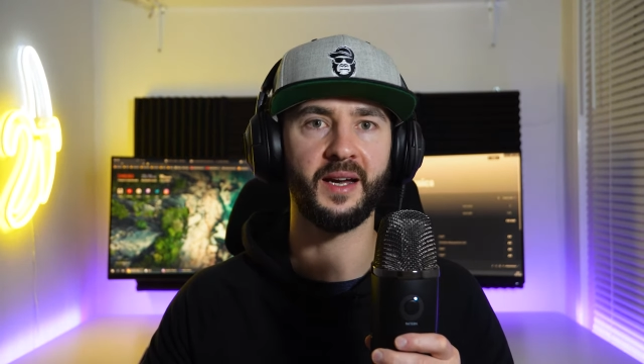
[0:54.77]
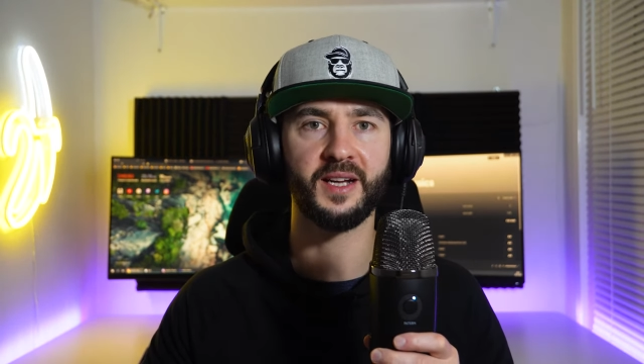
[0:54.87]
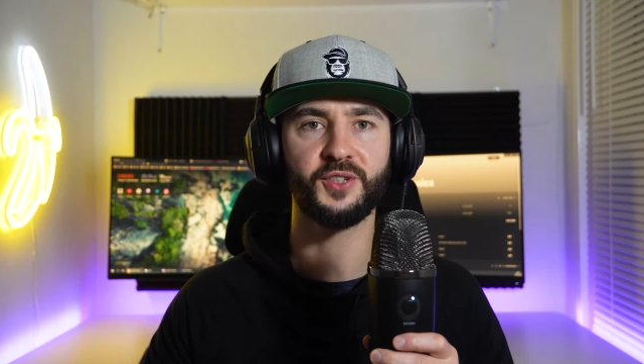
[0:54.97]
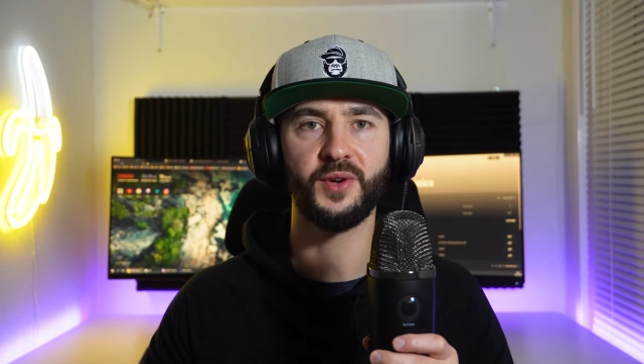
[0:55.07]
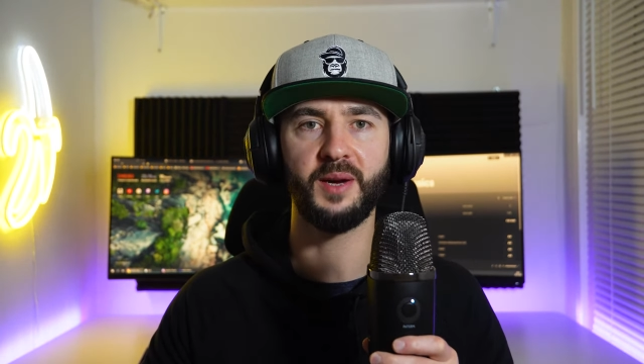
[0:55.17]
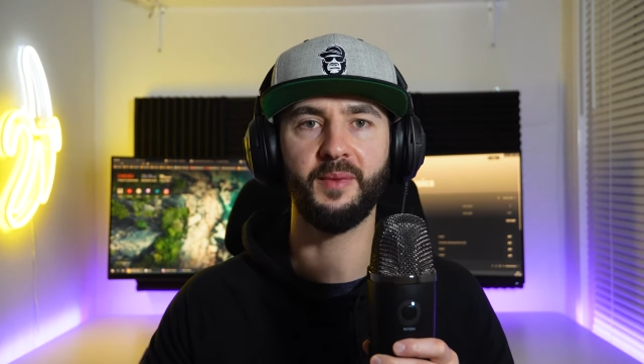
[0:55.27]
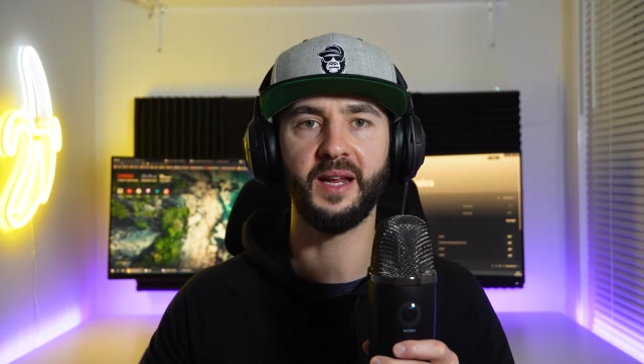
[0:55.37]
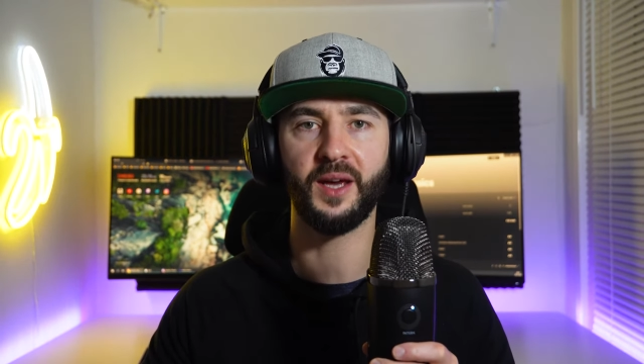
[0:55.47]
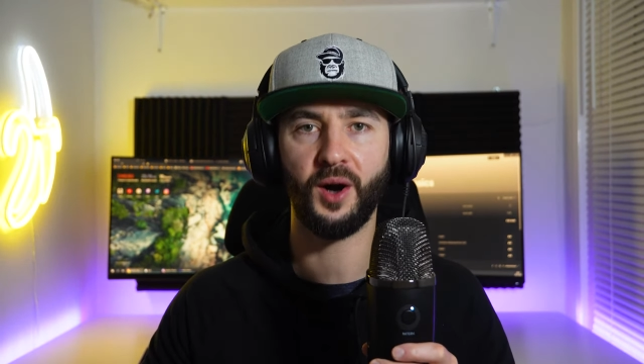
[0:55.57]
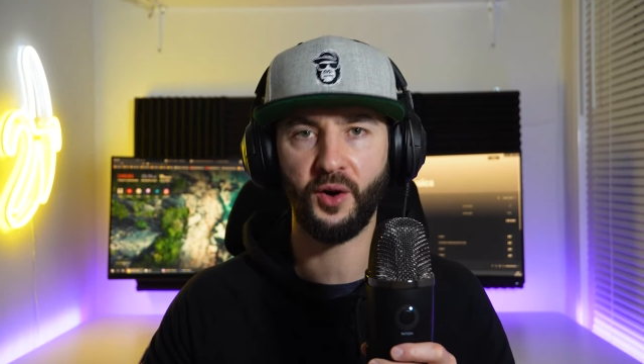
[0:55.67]
an
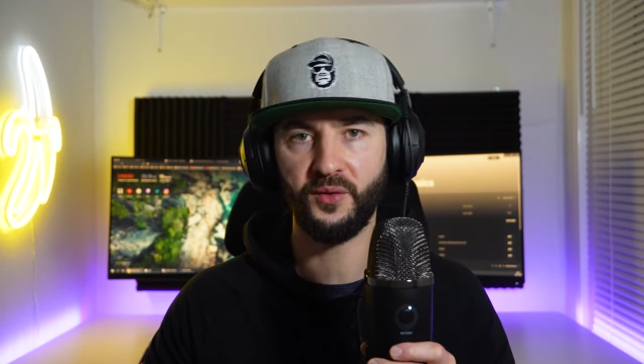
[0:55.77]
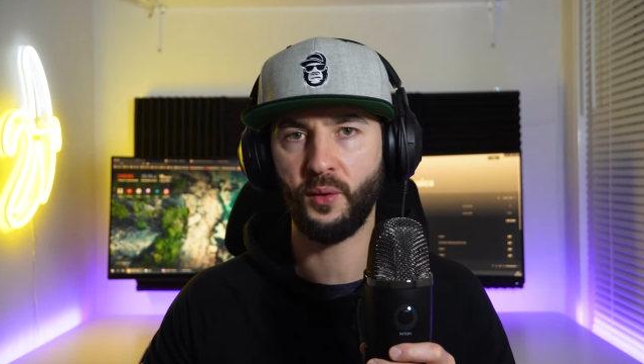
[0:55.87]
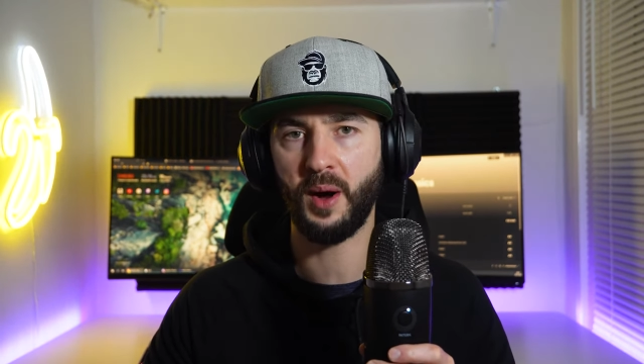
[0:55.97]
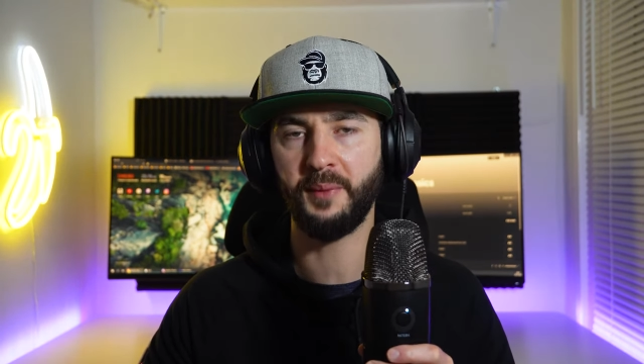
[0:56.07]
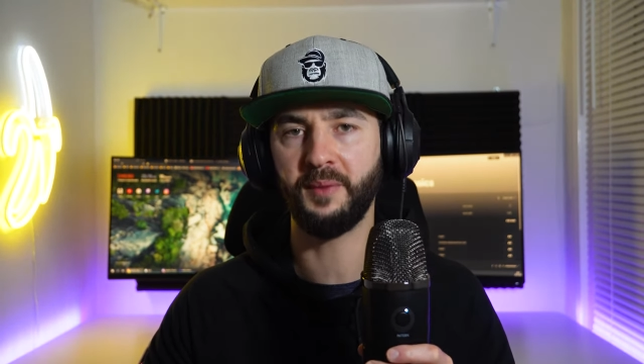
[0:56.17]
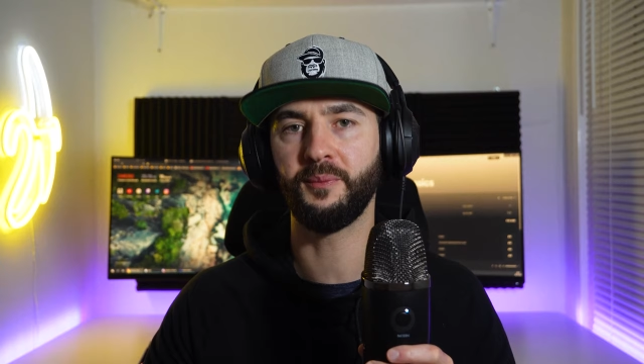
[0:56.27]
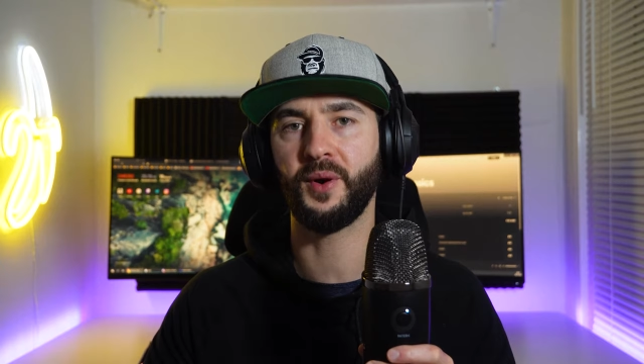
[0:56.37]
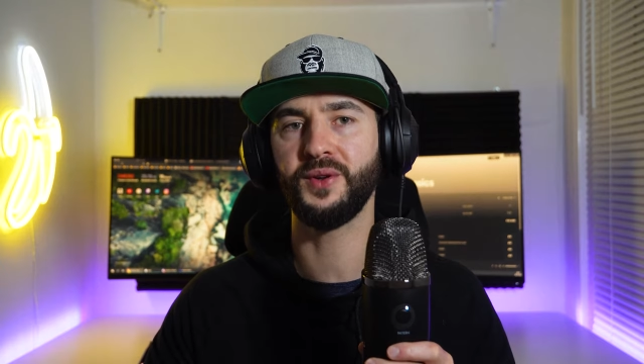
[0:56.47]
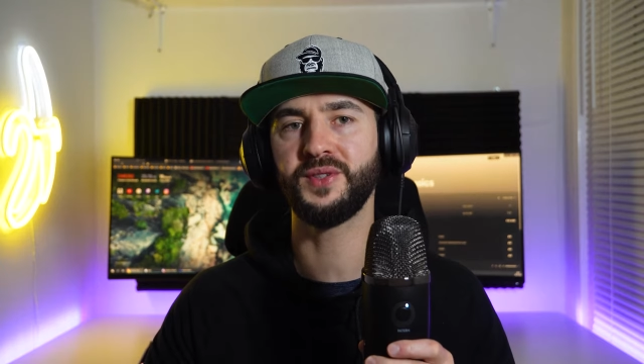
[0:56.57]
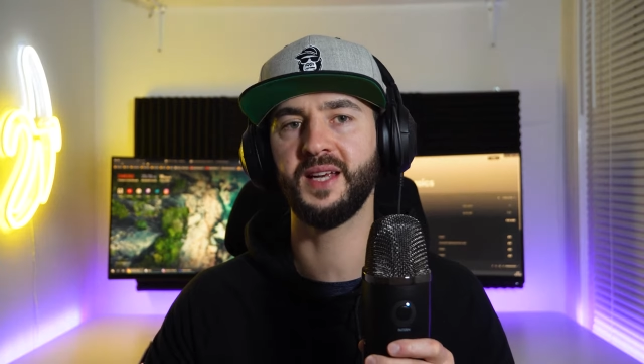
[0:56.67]
extremely overwhelming
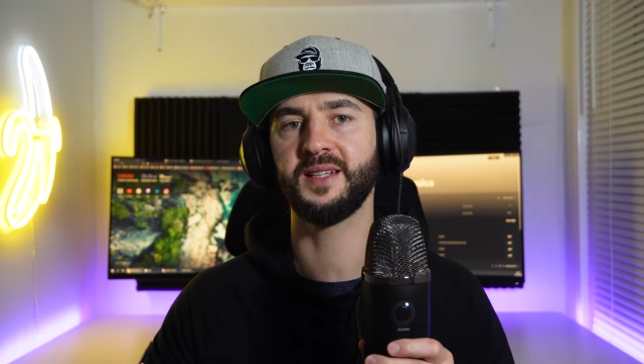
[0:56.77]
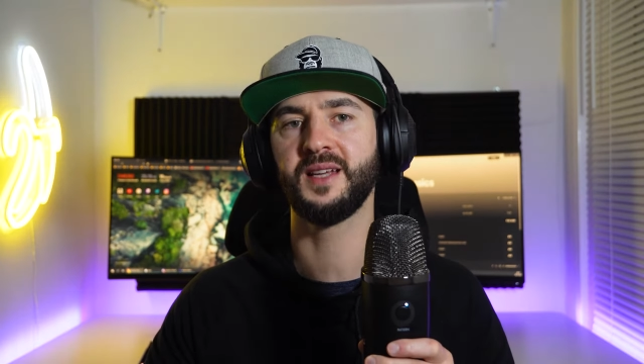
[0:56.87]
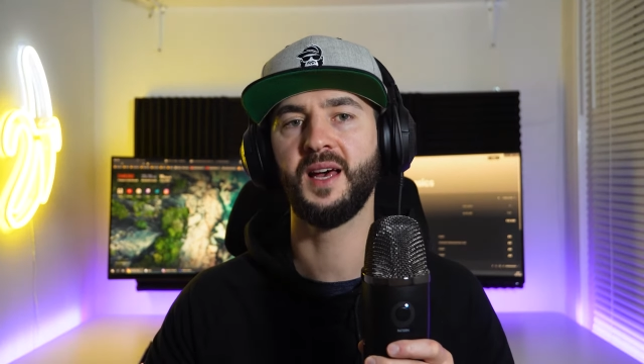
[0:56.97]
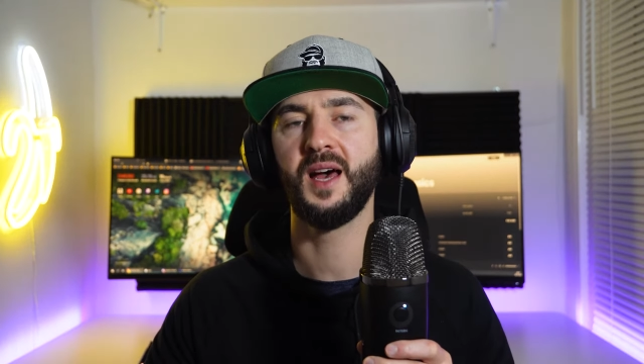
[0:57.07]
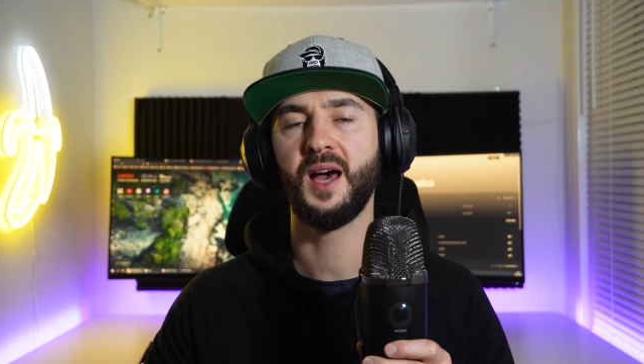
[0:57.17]
process